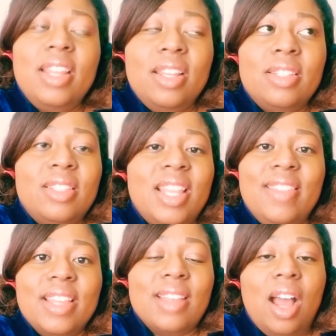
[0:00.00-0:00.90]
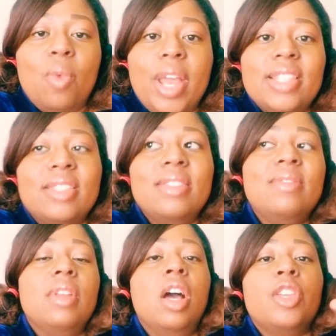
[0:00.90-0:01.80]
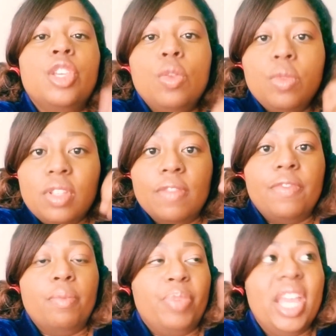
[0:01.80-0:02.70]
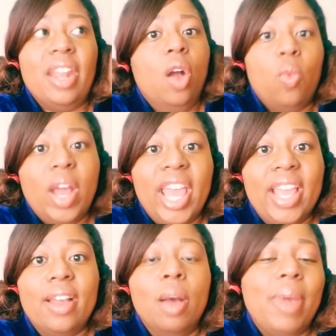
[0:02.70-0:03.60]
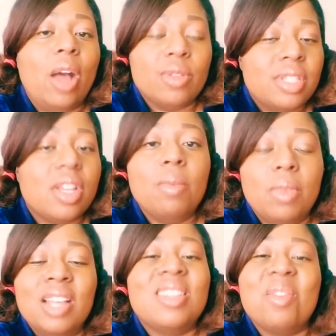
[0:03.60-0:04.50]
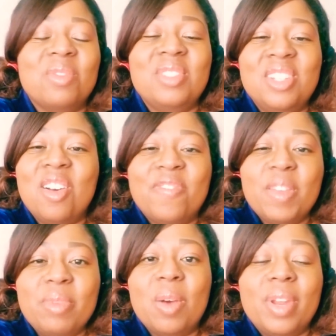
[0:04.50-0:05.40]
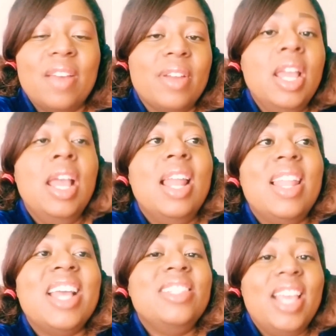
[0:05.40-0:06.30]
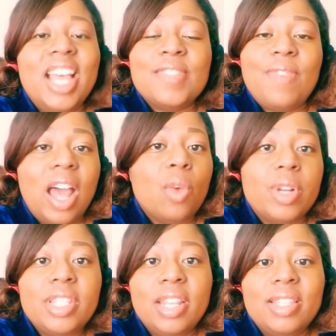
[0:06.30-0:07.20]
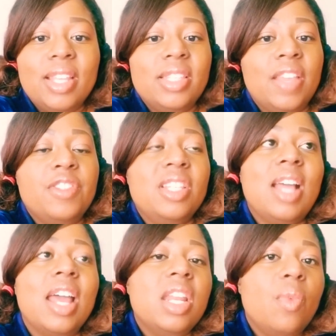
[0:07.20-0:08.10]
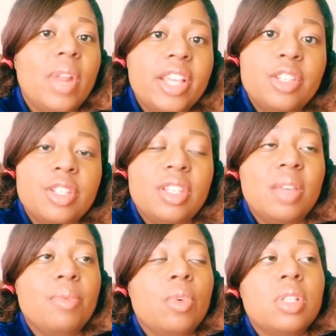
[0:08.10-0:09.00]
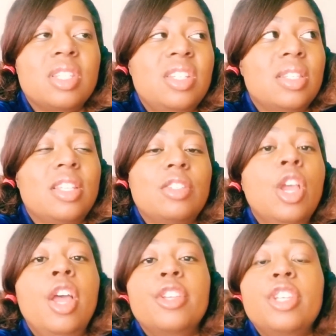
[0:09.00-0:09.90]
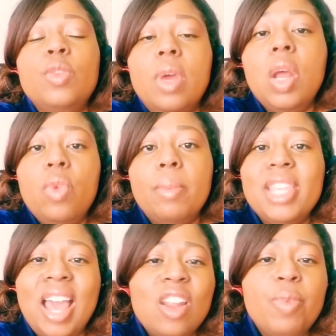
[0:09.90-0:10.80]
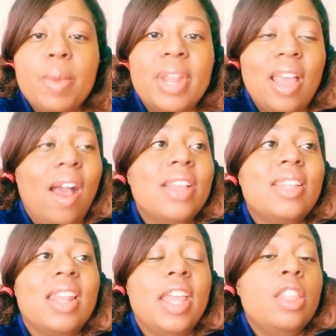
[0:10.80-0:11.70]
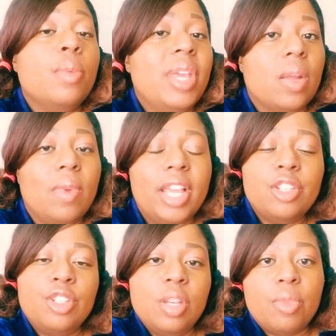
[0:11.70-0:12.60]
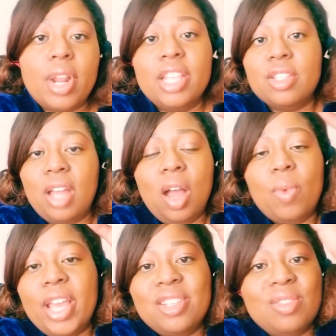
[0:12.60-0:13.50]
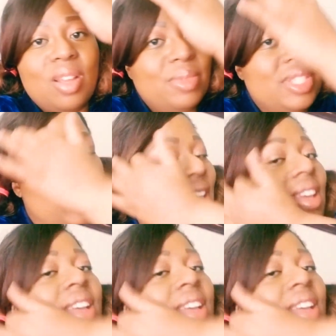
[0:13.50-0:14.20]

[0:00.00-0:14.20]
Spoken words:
Cynthia's always accused of being away about a certain, you know, female, whatever. Like, she has follower tendencies. If she's not in a relationship, or she's one of the women, y'all know people, they always got to either be in a relationship or they just always, you know what I'm saying,